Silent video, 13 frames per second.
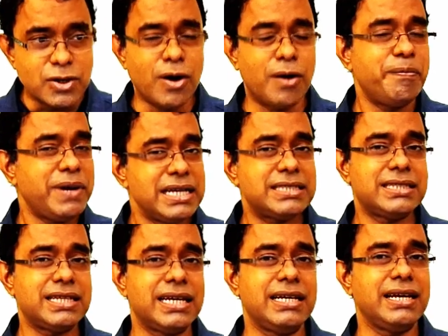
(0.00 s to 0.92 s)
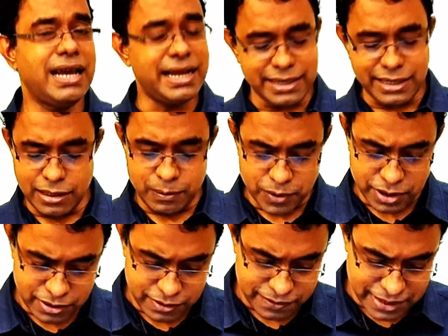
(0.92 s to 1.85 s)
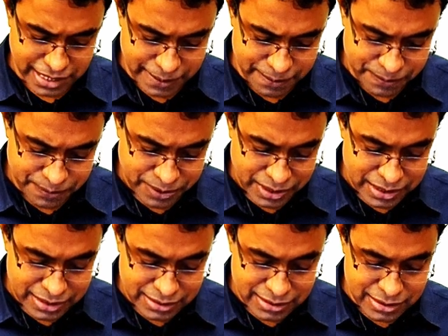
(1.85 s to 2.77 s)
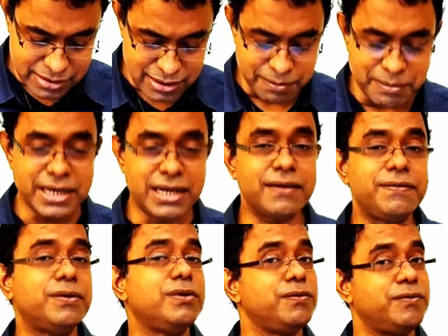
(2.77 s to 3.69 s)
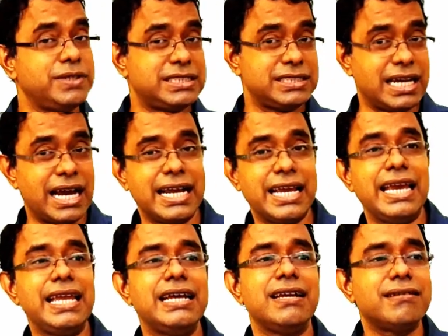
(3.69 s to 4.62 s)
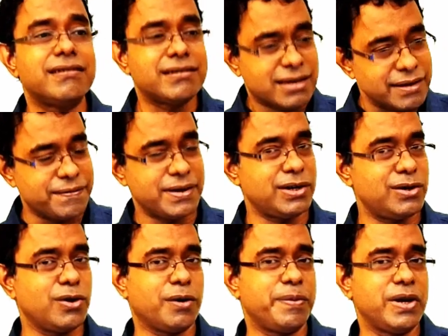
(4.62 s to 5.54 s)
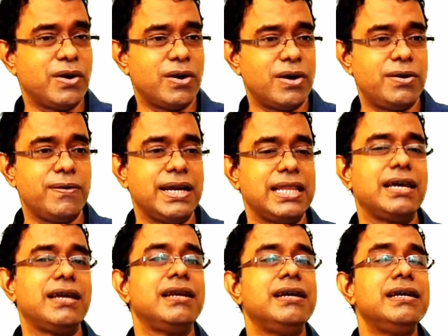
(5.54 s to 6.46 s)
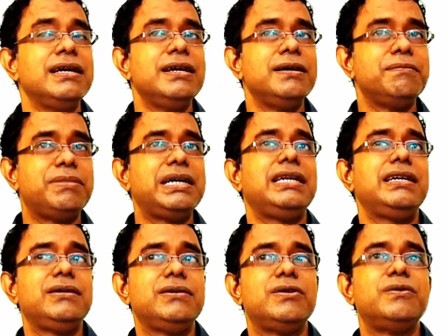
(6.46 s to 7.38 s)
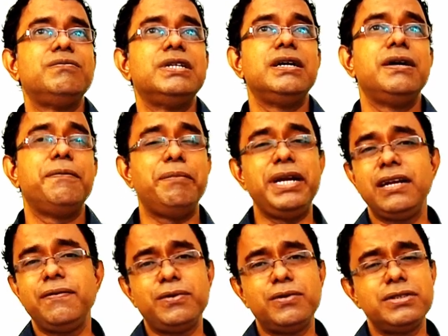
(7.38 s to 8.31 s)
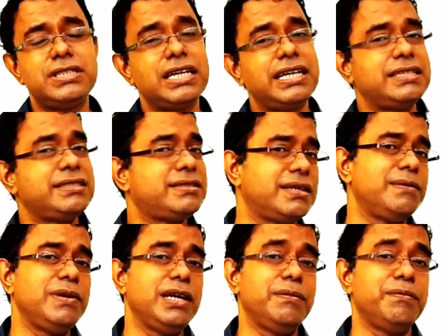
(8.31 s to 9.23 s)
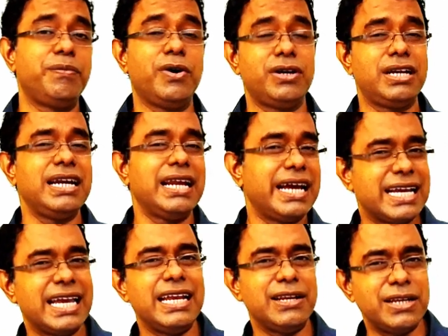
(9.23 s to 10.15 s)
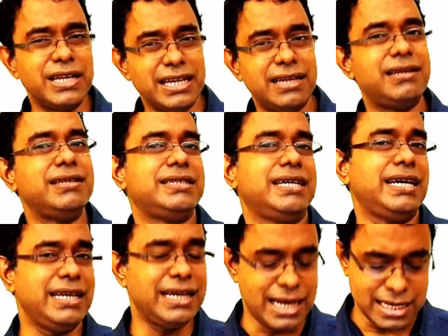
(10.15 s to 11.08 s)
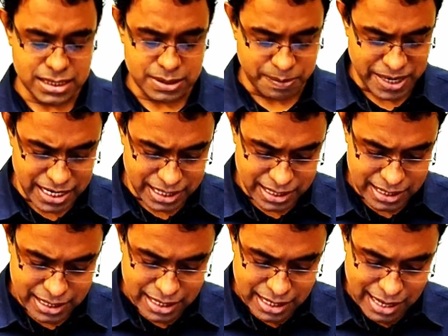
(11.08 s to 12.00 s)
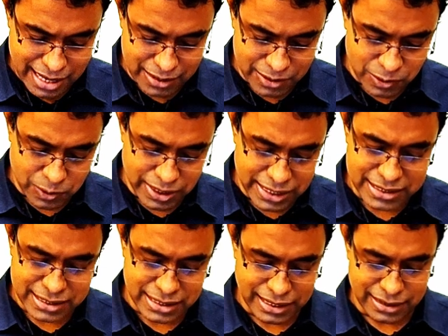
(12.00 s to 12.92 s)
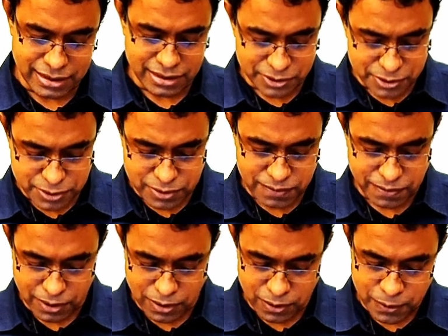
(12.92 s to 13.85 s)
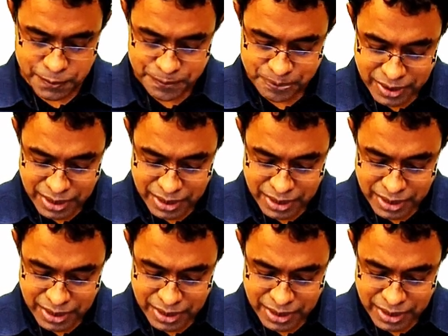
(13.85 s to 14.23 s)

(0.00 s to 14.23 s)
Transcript: complex thing at any point of time. System metaphor, which is again a different topic altogether, but you know, metaphors are extremely important again in designing aspect, and coding standard you should follow.